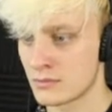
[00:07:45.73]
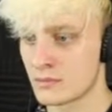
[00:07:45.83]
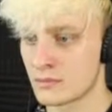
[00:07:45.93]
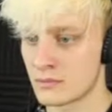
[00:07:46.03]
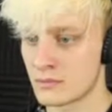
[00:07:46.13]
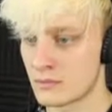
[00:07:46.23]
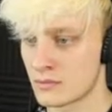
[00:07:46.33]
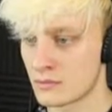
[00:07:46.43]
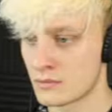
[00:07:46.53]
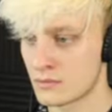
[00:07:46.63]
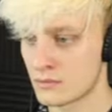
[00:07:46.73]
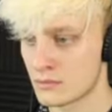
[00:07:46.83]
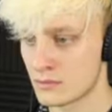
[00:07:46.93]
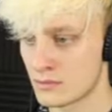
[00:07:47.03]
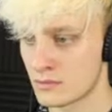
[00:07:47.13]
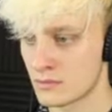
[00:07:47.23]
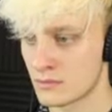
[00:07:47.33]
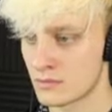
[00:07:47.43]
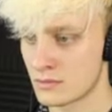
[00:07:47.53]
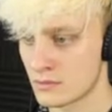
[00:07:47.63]

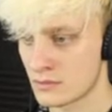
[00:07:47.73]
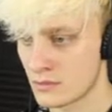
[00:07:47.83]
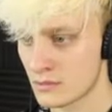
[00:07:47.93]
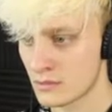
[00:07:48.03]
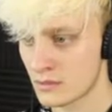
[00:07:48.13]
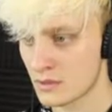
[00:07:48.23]
[no speech]